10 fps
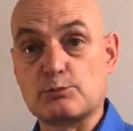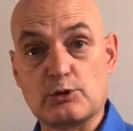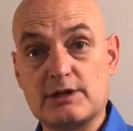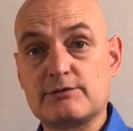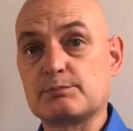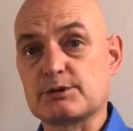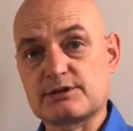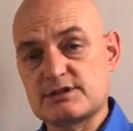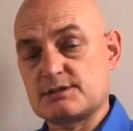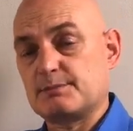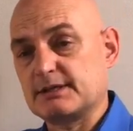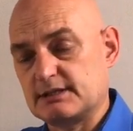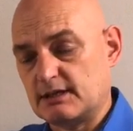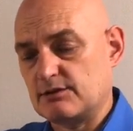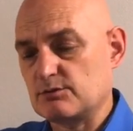or even
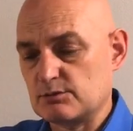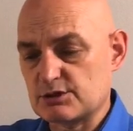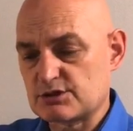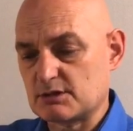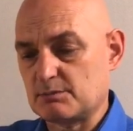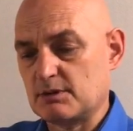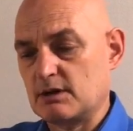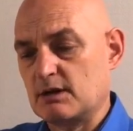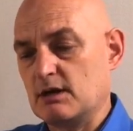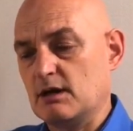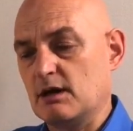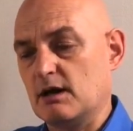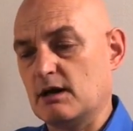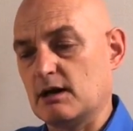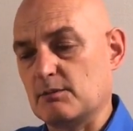participating in the worship
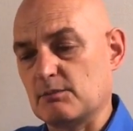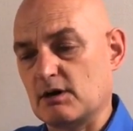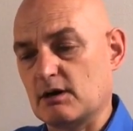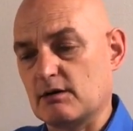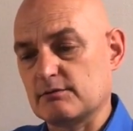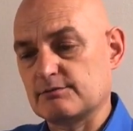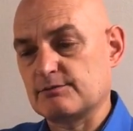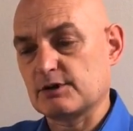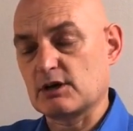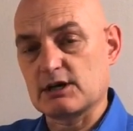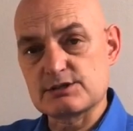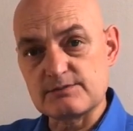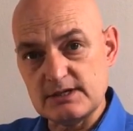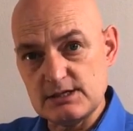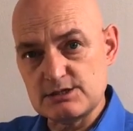of the gods
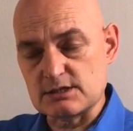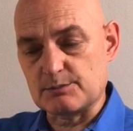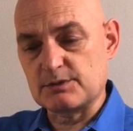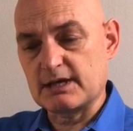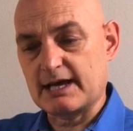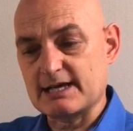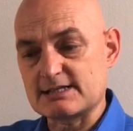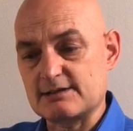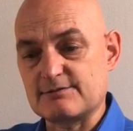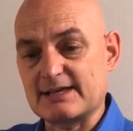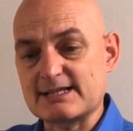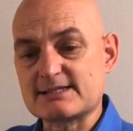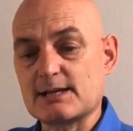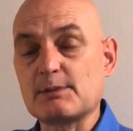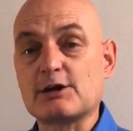of Egypt, as if that
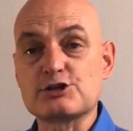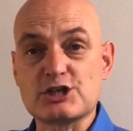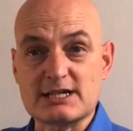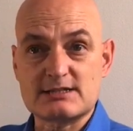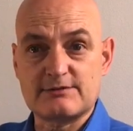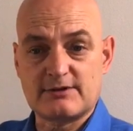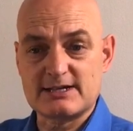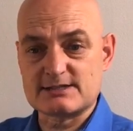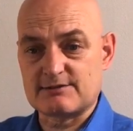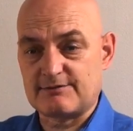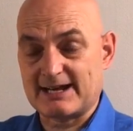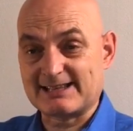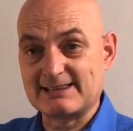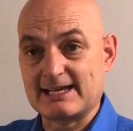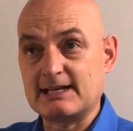somehow justifies the
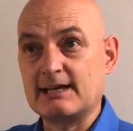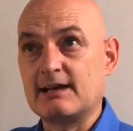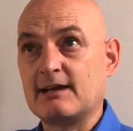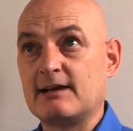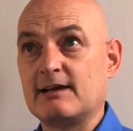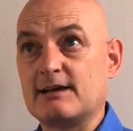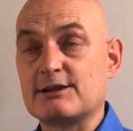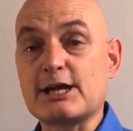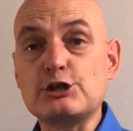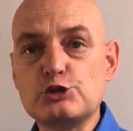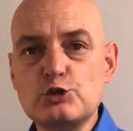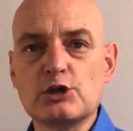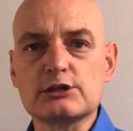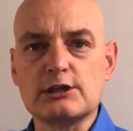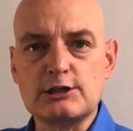fact that they do
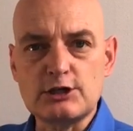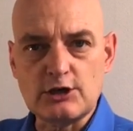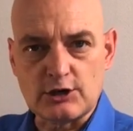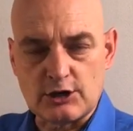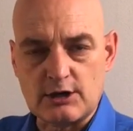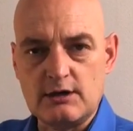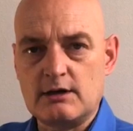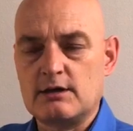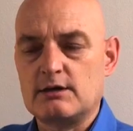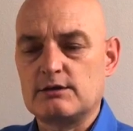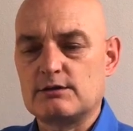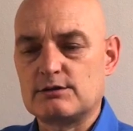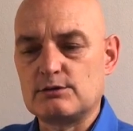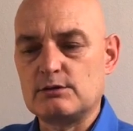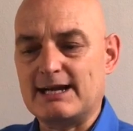not learn
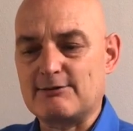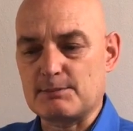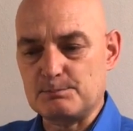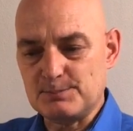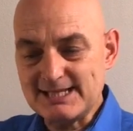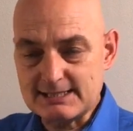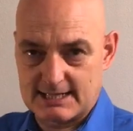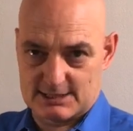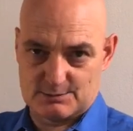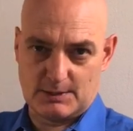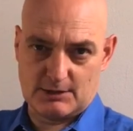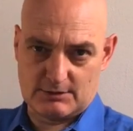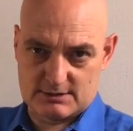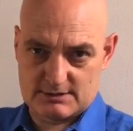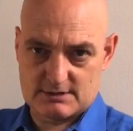through repeated
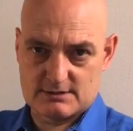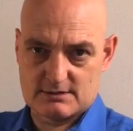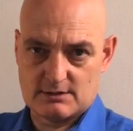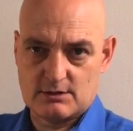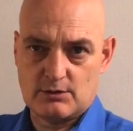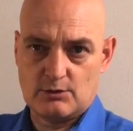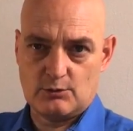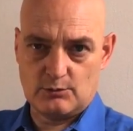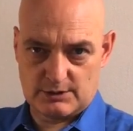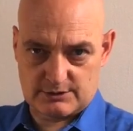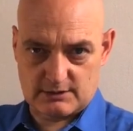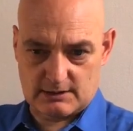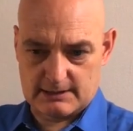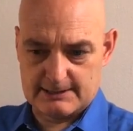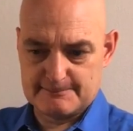experiences with
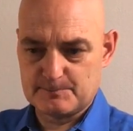God.